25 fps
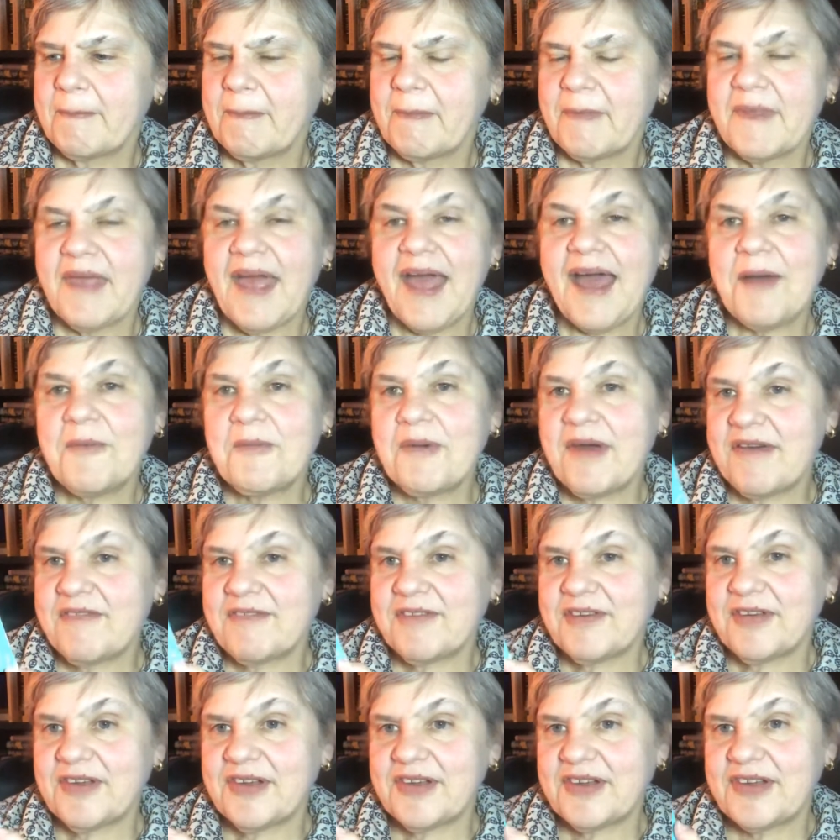
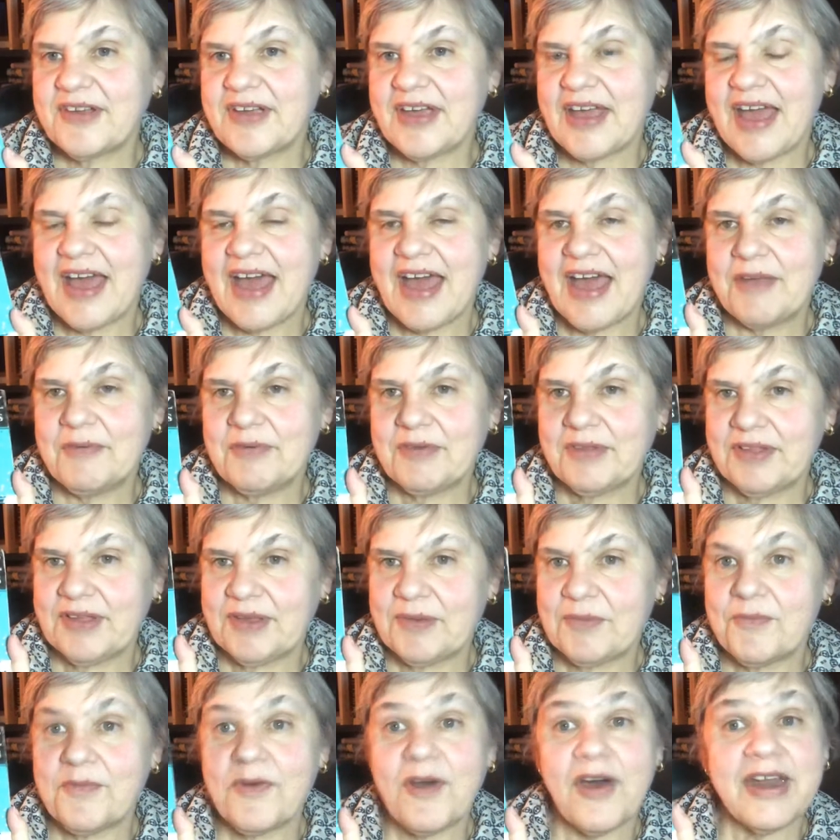However, I really
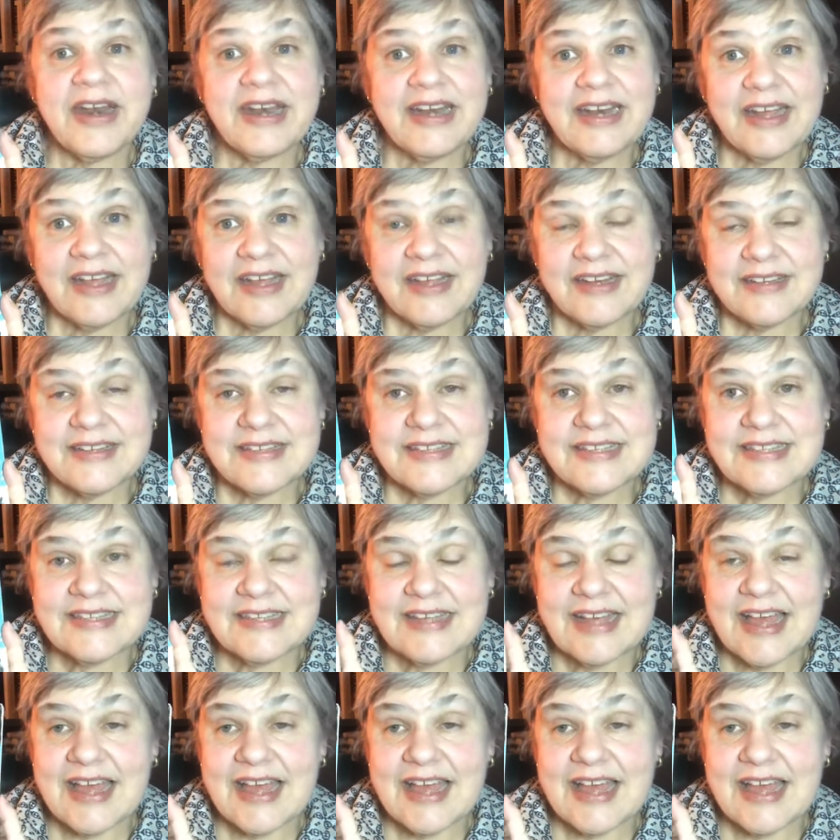wanted it.